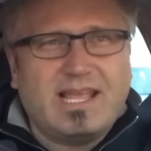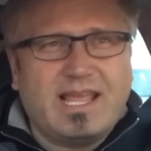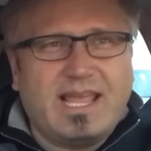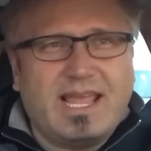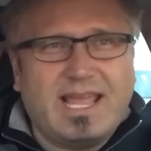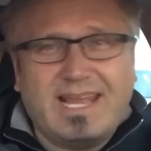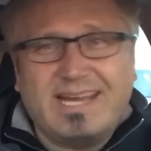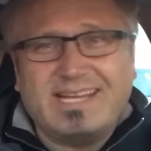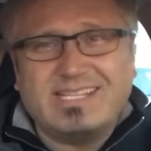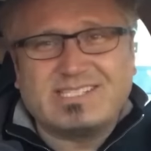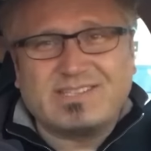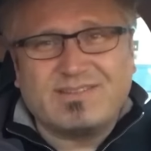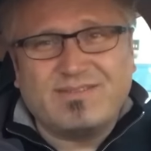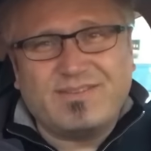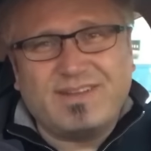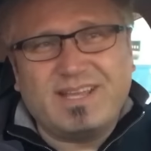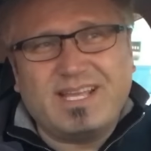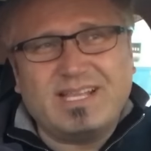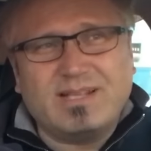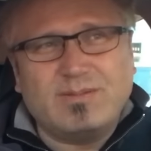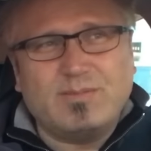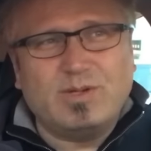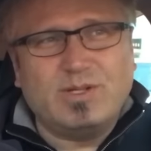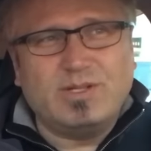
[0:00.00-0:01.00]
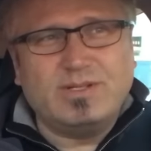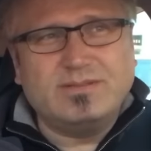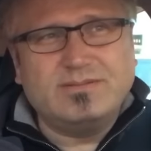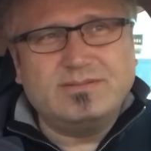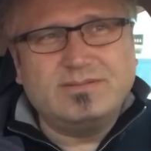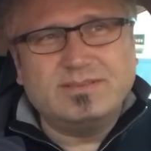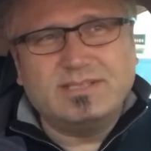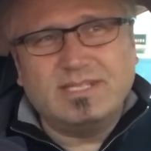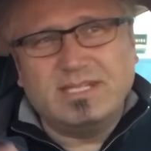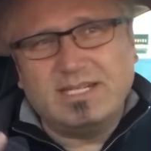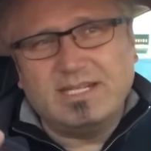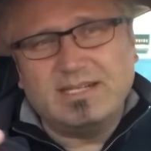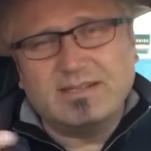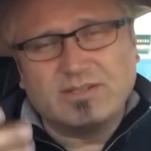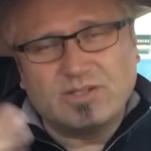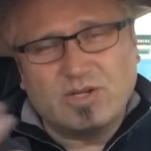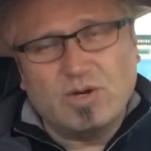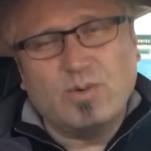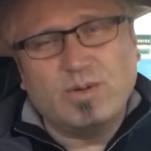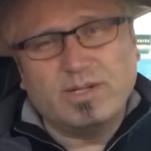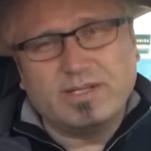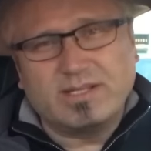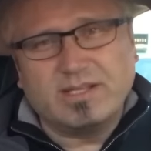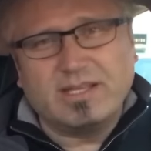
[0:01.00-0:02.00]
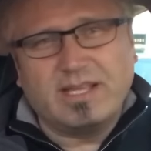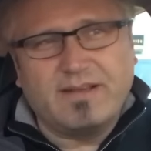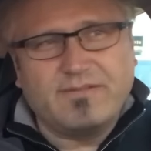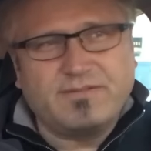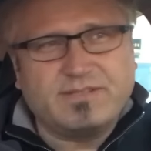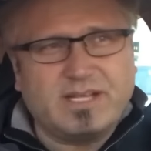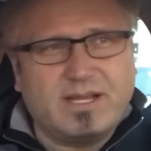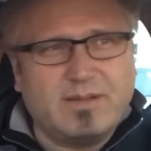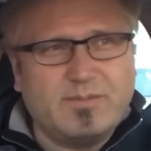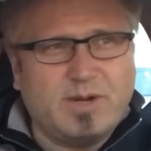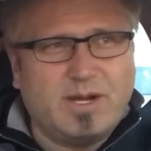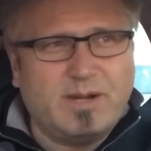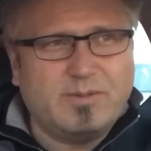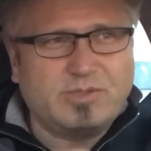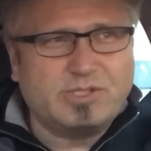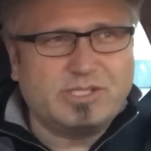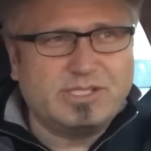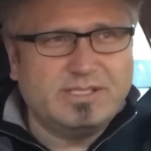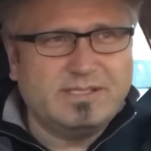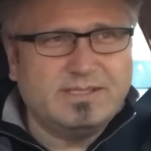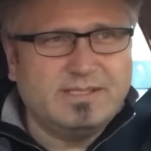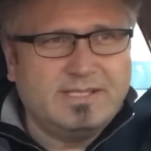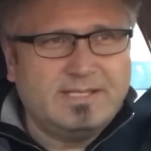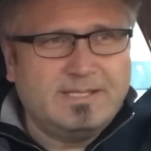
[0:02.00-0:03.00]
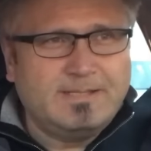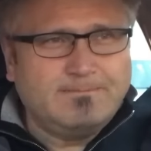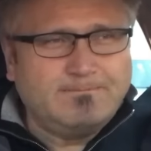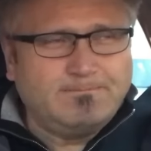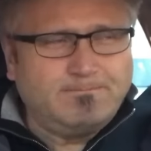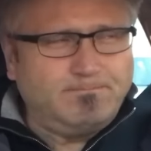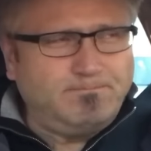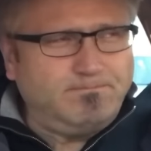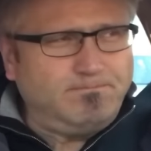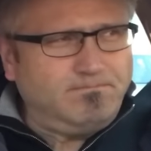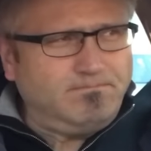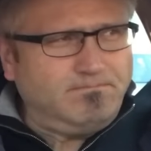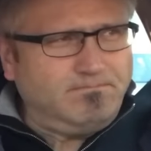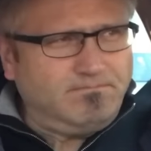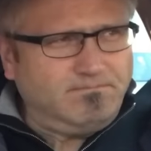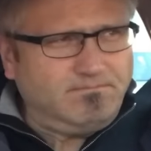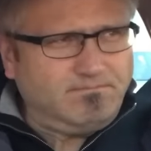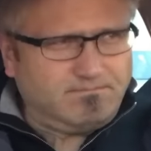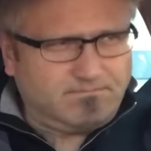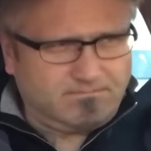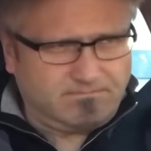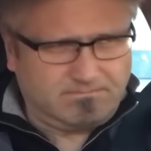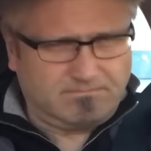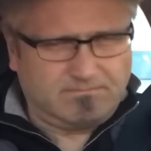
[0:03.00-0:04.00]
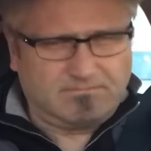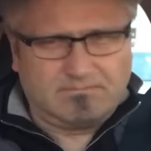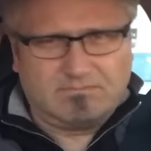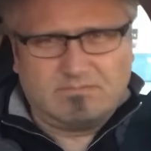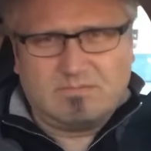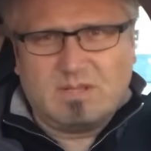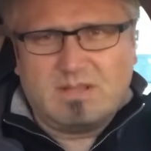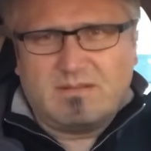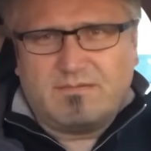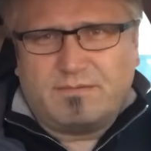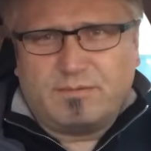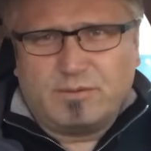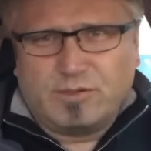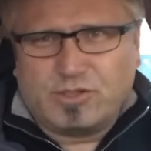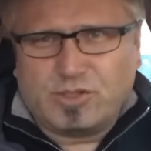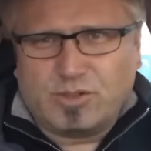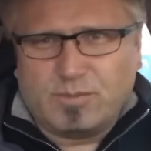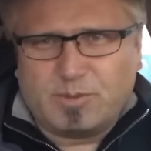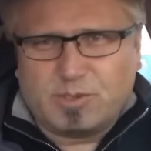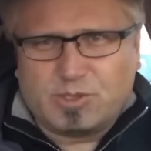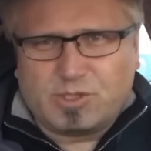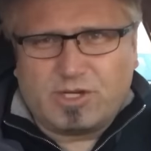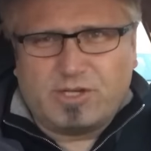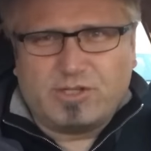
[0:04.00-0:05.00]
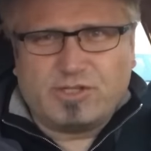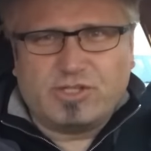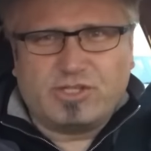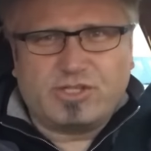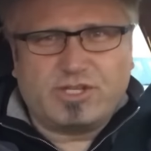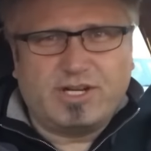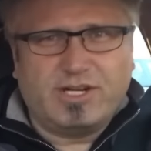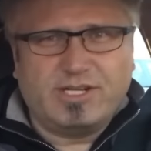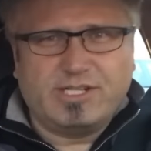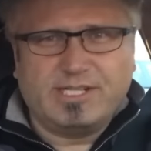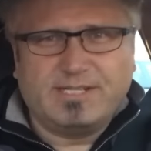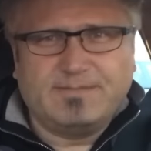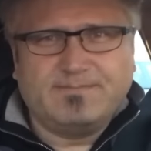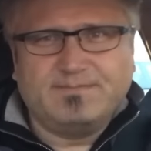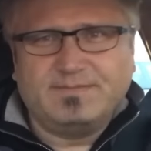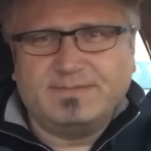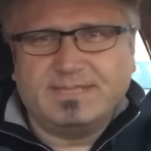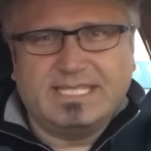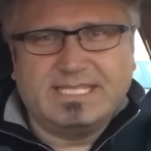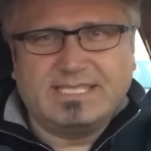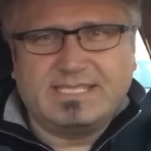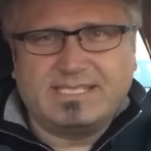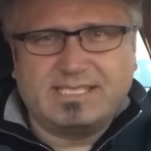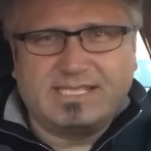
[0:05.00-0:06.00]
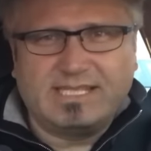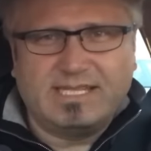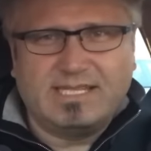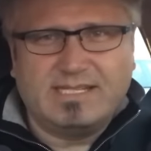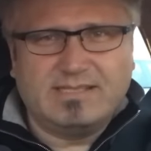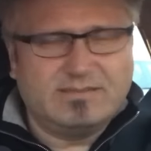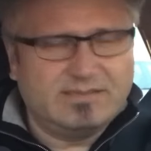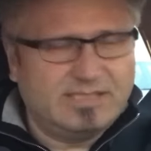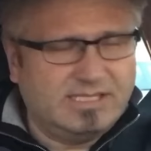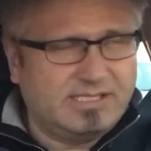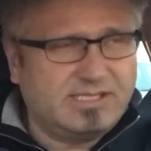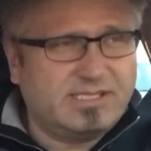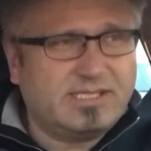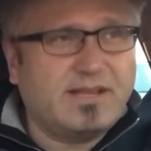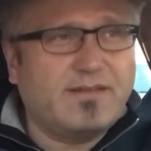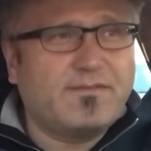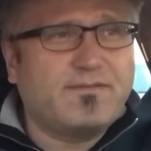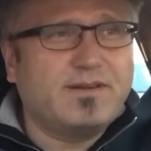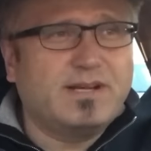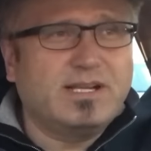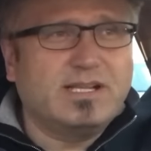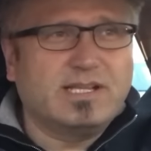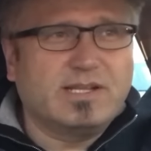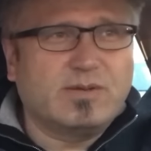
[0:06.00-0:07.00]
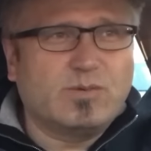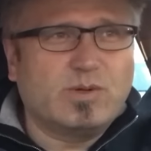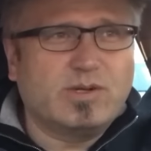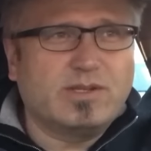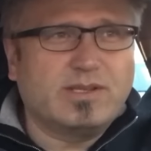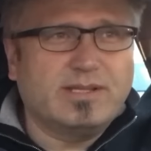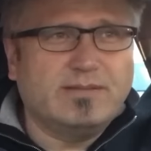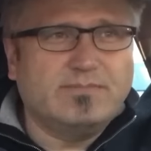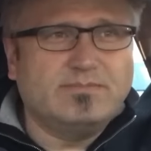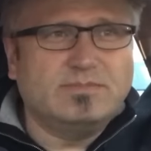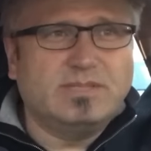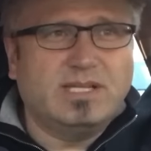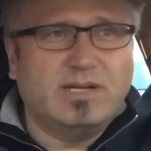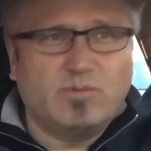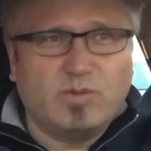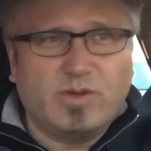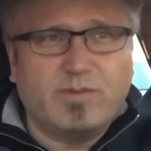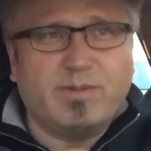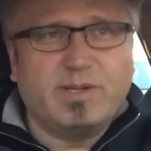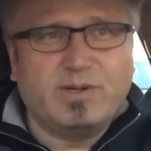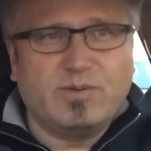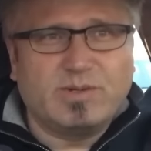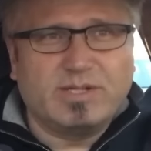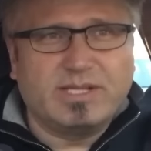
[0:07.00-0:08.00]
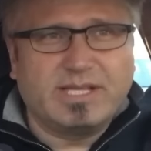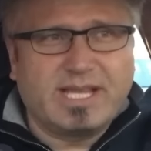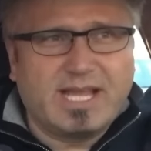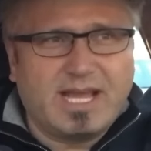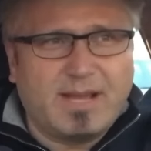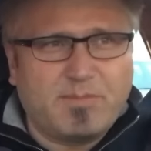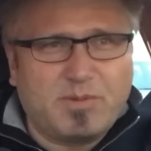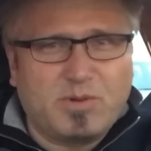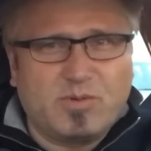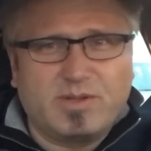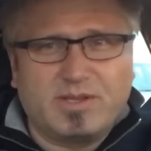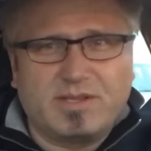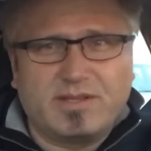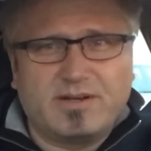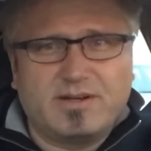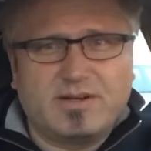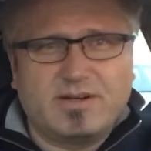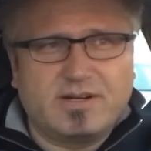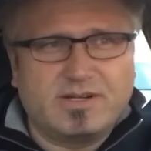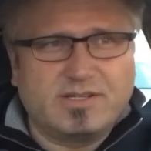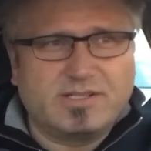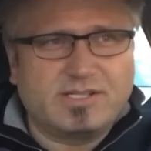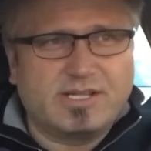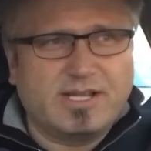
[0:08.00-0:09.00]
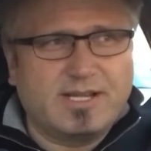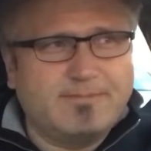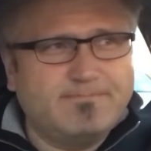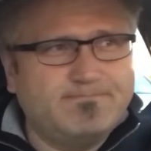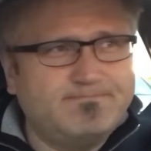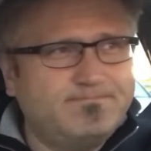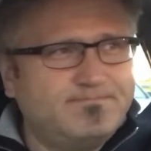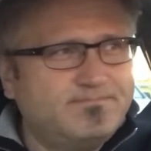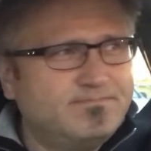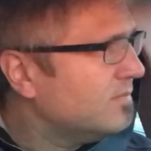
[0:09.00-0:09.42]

and it's available, uh, go with the lifetime option for supercharger charging. It's, uh, it's definitely worth it, and we've been really happy with it on our side.